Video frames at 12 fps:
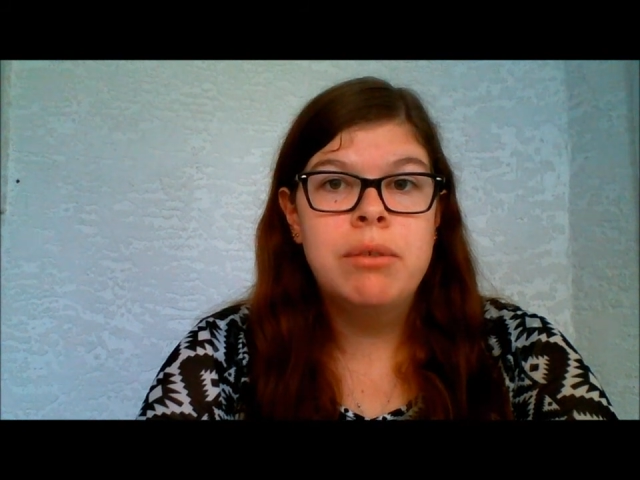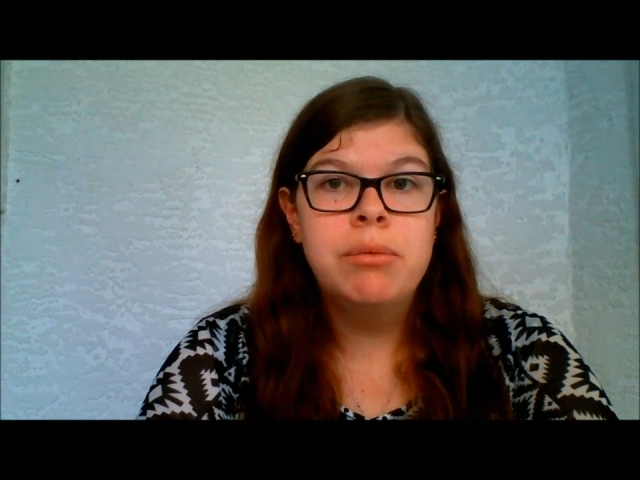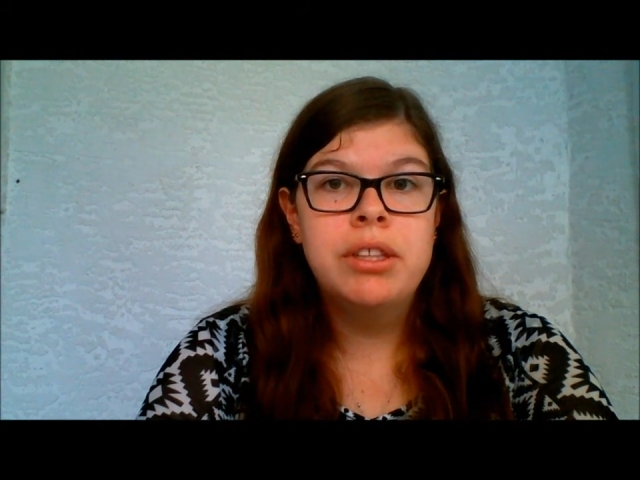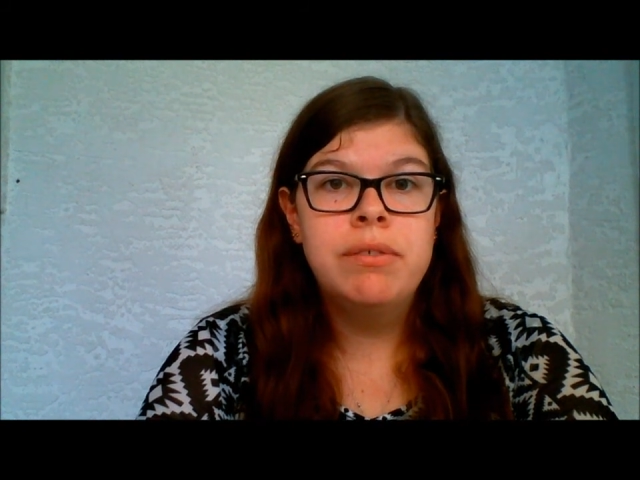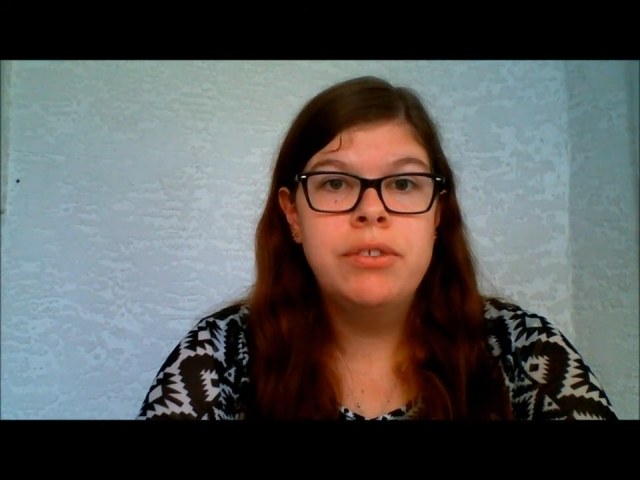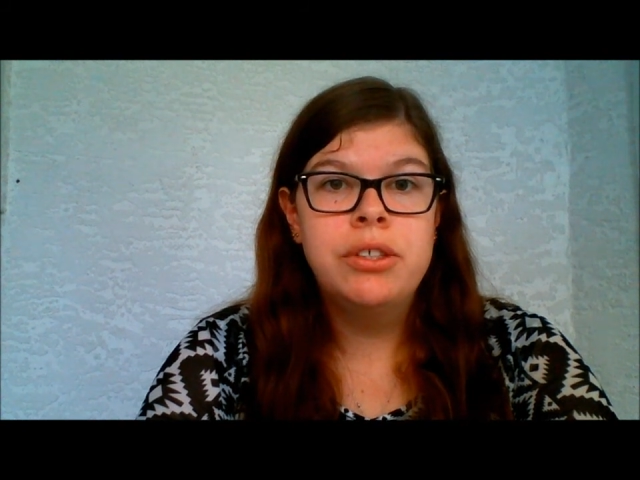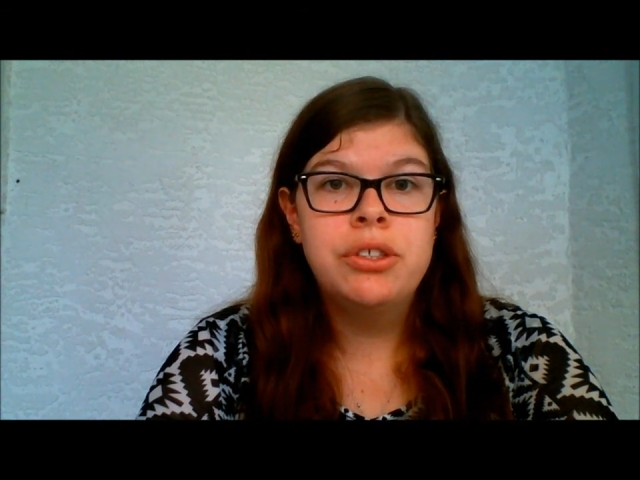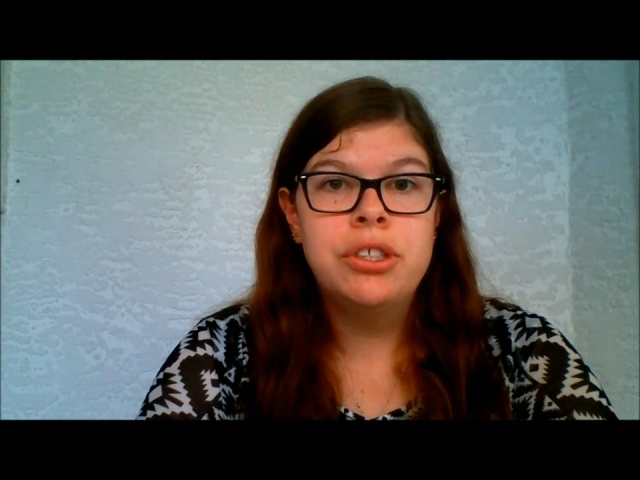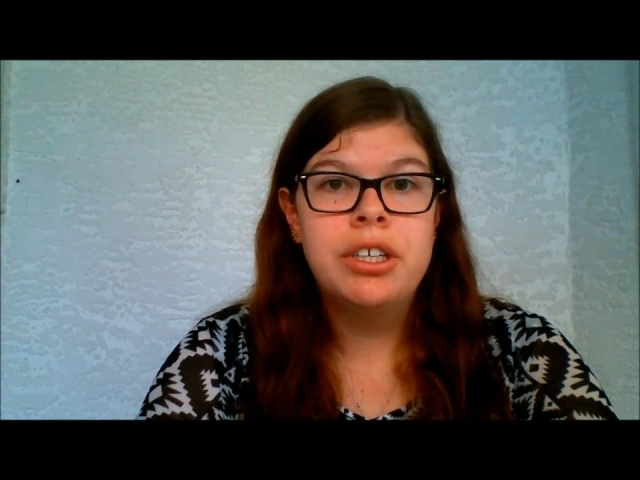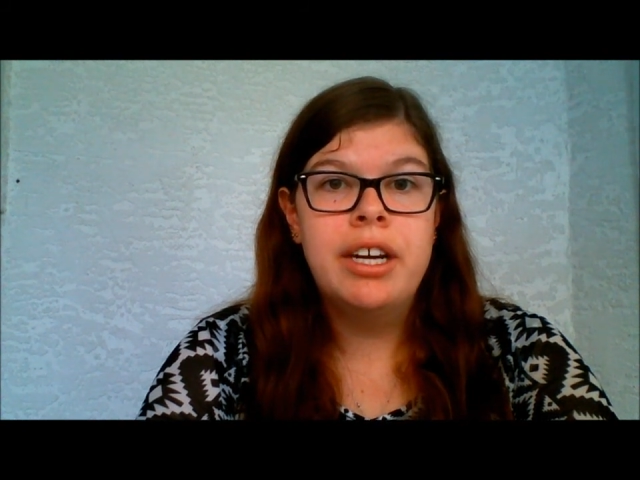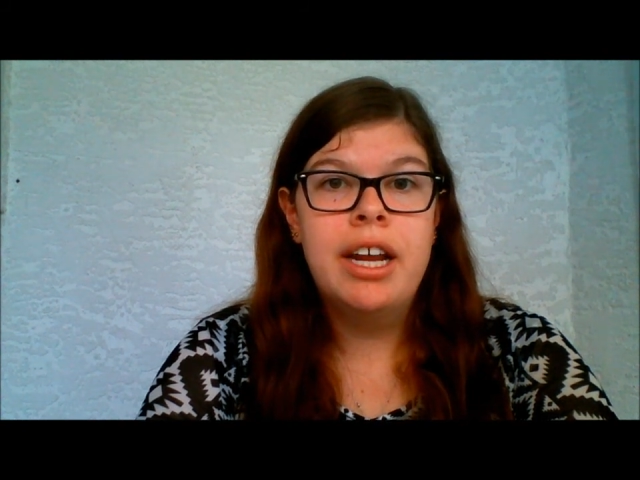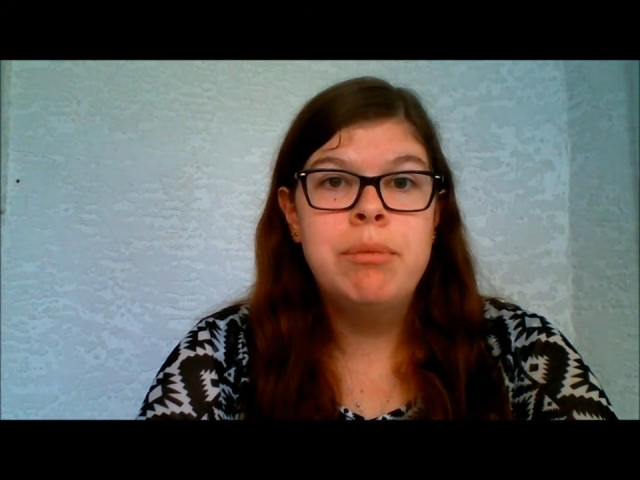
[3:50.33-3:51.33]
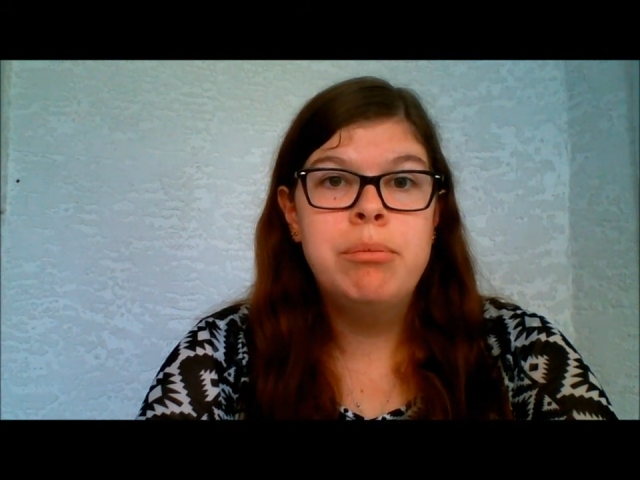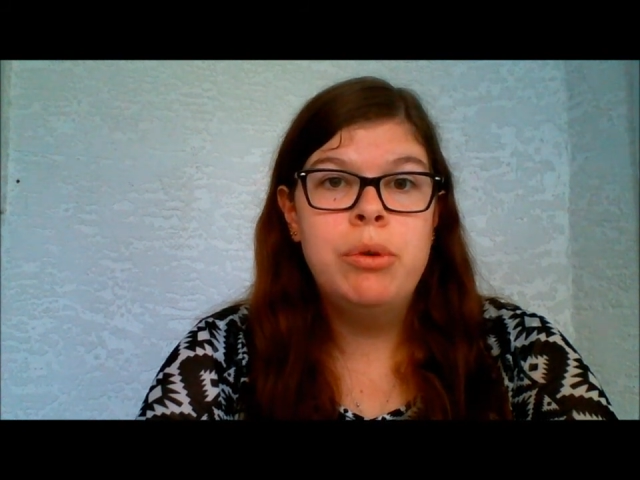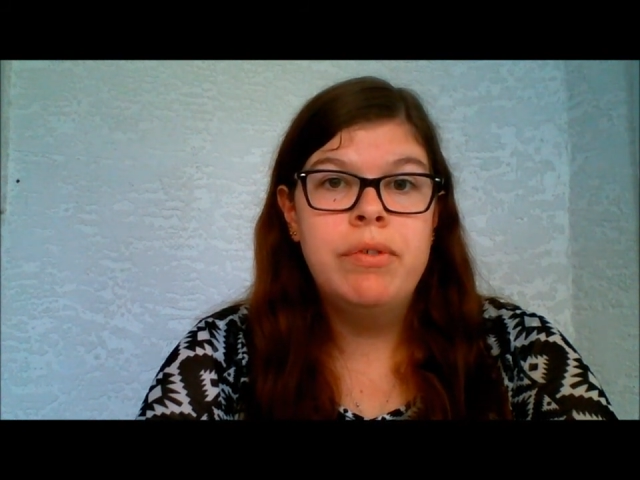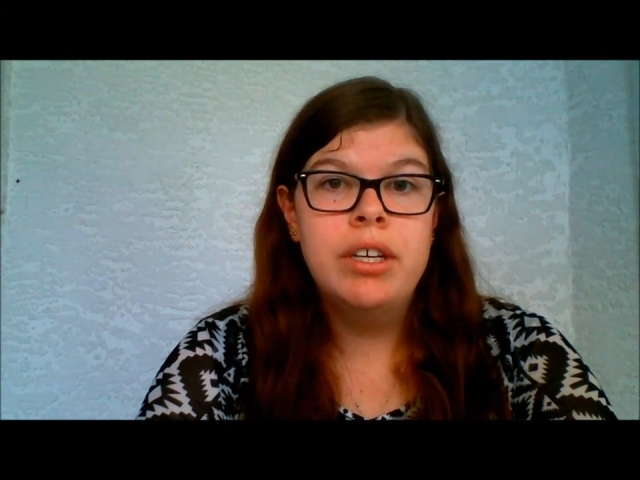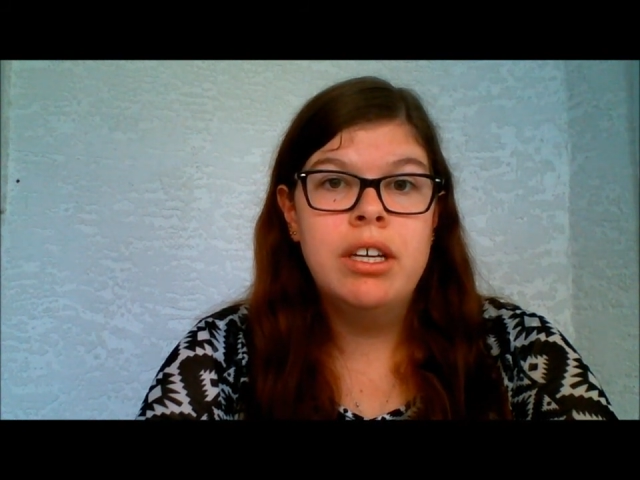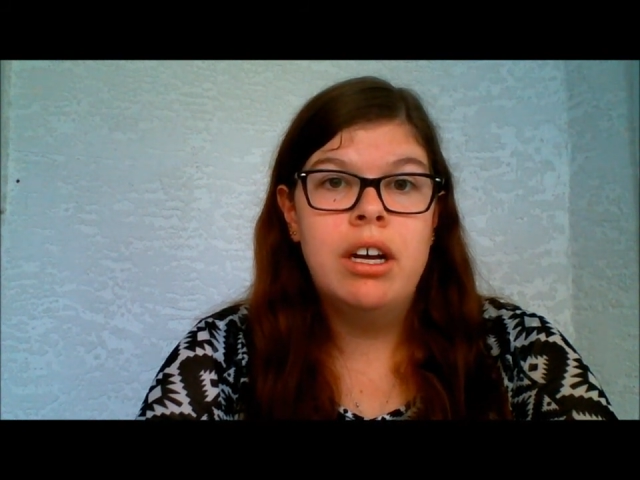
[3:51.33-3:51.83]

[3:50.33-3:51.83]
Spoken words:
with the future and moving